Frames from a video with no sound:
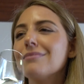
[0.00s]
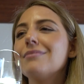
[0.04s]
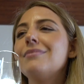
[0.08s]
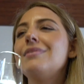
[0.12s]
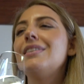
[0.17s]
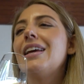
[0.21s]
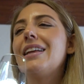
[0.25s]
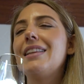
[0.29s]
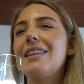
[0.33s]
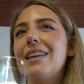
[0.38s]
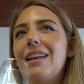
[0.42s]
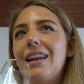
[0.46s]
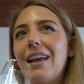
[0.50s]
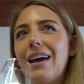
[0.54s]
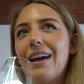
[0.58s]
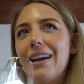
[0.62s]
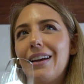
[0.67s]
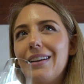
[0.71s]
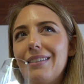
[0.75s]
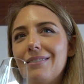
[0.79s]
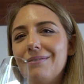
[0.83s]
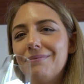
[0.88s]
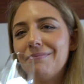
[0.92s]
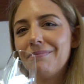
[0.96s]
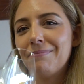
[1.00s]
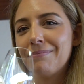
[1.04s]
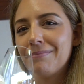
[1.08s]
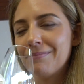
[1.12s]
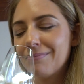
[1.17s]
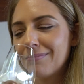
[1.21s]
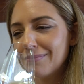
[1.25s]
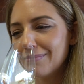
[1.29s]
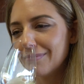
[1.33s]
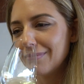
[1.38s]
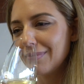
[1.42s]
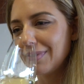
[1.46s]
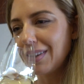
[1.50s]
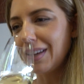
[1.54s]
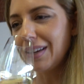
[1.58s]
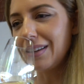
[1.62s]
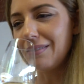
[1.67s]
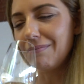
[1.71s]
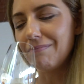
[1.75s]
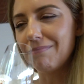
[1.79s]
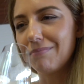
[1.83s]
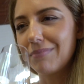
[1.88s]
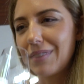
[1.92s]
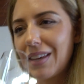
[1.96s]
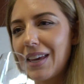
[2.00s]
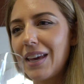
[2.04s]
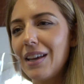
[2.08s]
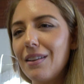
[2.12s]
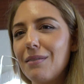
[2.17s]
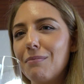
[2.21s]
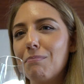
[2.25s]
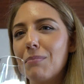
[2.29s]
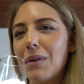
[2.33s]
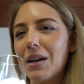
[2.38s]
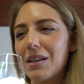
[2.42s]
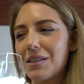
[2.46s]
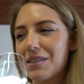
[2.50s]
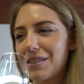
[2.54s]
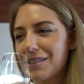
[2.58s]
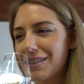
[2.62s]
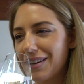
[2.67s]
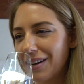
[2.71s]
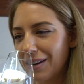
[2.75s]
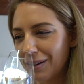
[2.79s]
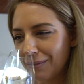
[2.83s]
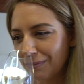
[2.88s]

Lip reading: Dandelion and kitten musk.